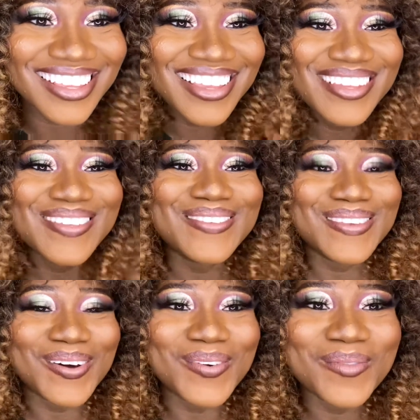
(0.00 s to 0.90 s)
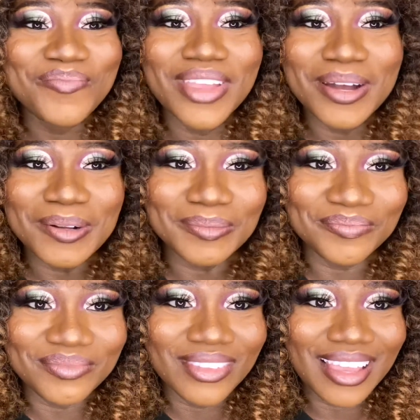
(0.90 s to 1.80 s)
So
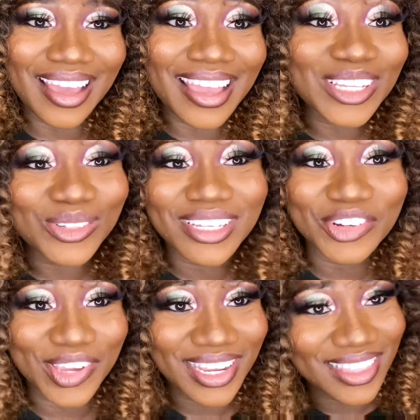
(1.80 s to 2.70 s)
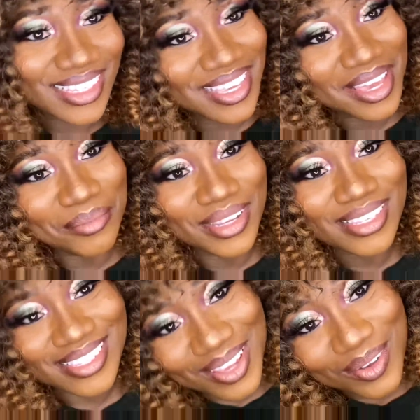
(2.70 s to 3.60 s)
I actually created this hair
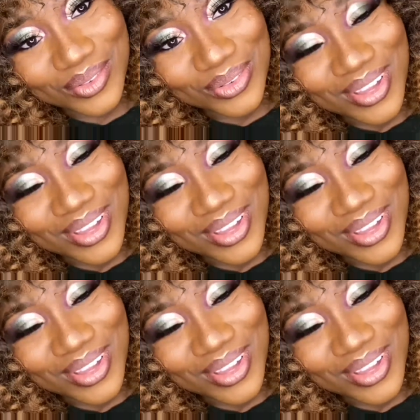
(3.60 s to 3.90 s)
myself.